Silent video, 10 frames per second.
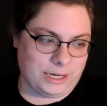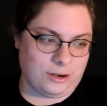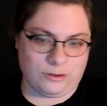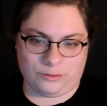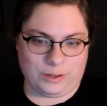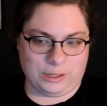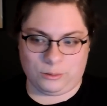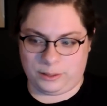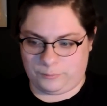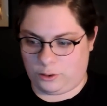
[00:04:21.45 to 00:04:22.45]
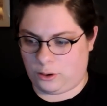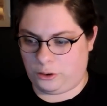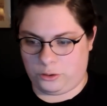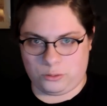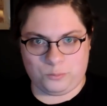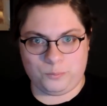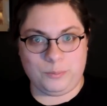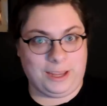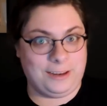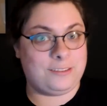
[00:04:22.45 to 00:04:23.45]
Gears of Halo Theft Auto,
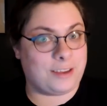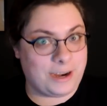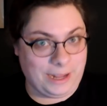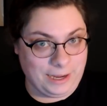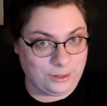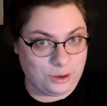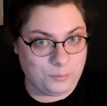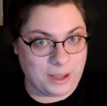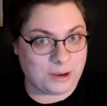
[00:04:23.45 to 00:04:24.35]
Inside Halo.